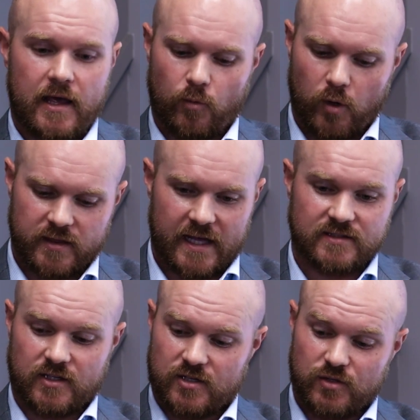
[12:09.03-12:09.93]
and what
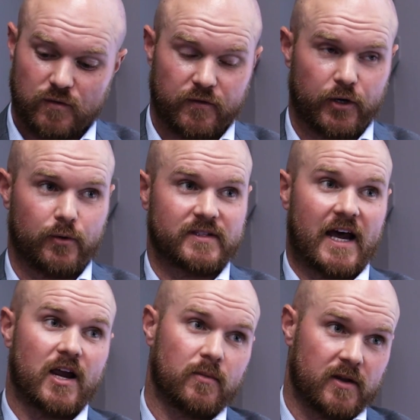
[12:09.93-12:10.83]
that's going to do for your
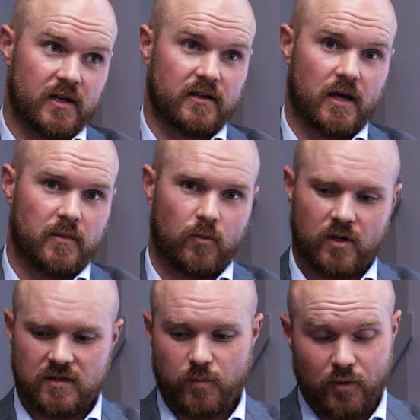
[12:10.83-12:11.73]
retirement income and
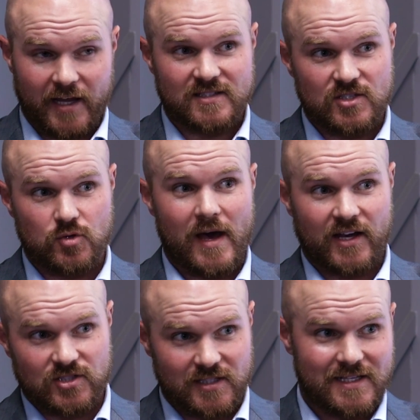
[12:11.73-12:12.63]
what price you
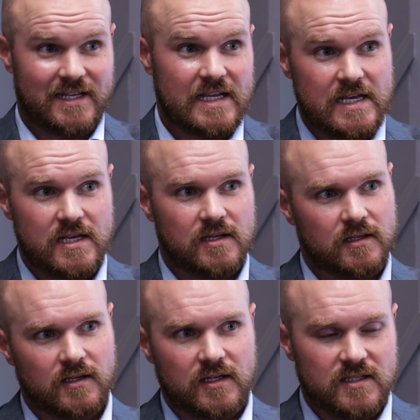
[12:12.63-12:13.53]
actually need